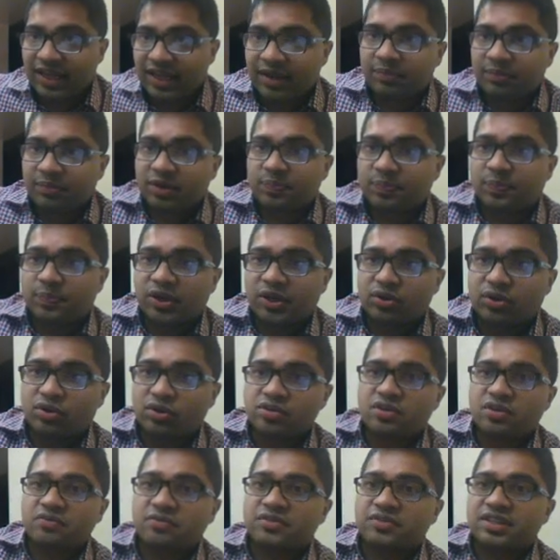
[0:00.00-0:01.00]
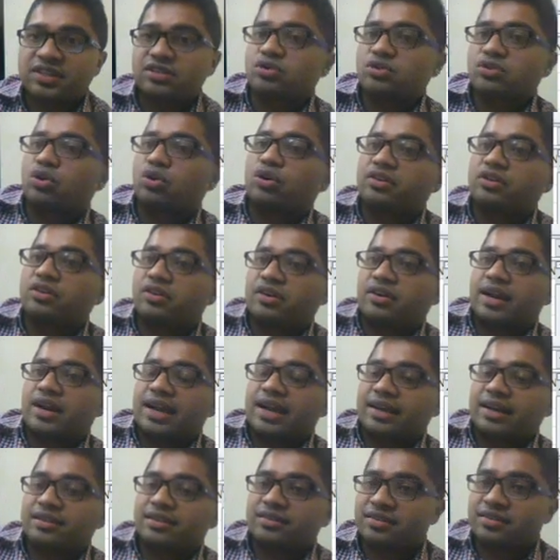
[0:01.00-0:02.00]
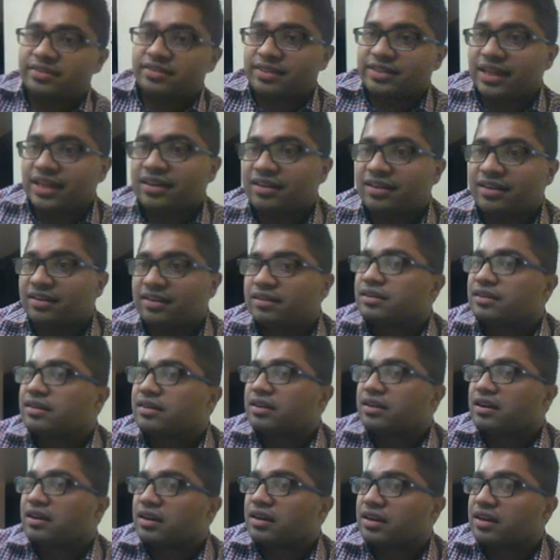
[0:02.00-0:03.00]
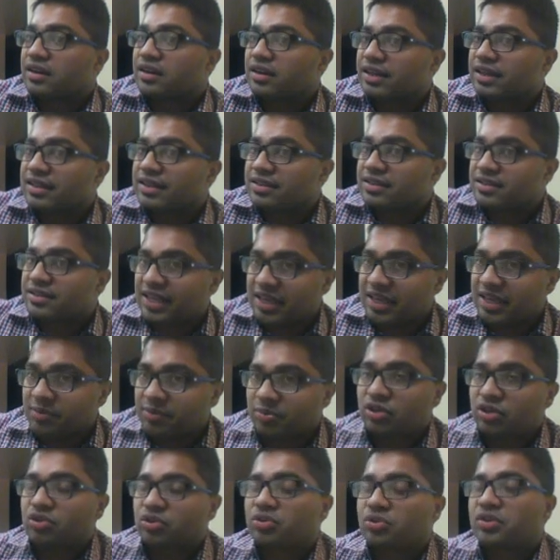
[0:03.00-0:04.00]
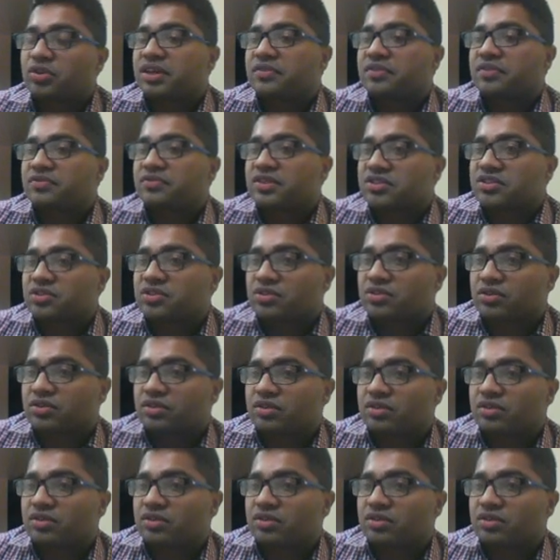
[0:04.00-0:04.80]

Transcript: but because of this contract, the seller is able to give this